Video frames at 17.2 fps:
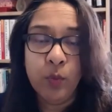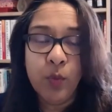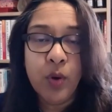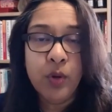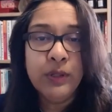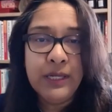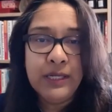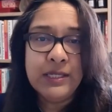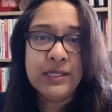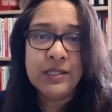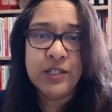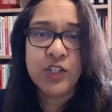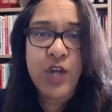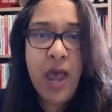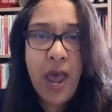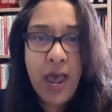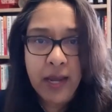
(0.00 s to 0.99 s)
What needs to
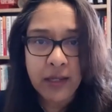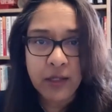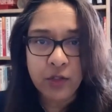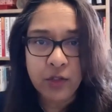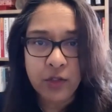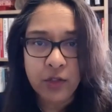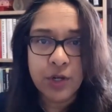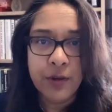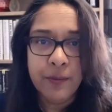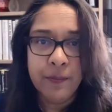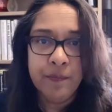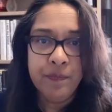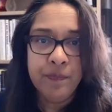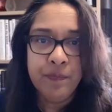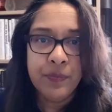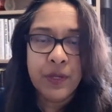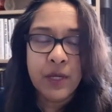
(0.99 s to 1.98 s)
change?
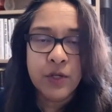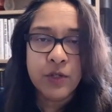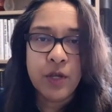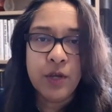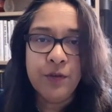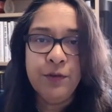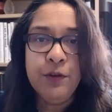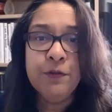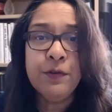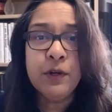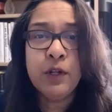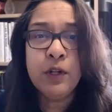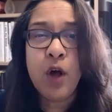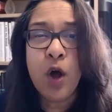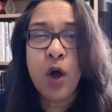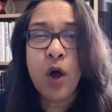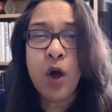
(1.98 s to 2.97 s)
So if you
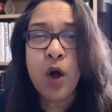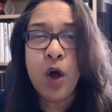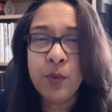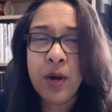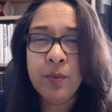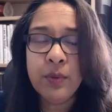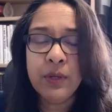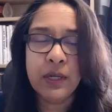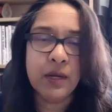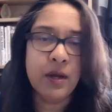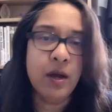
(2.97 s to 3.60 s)
feel overwhelmed when it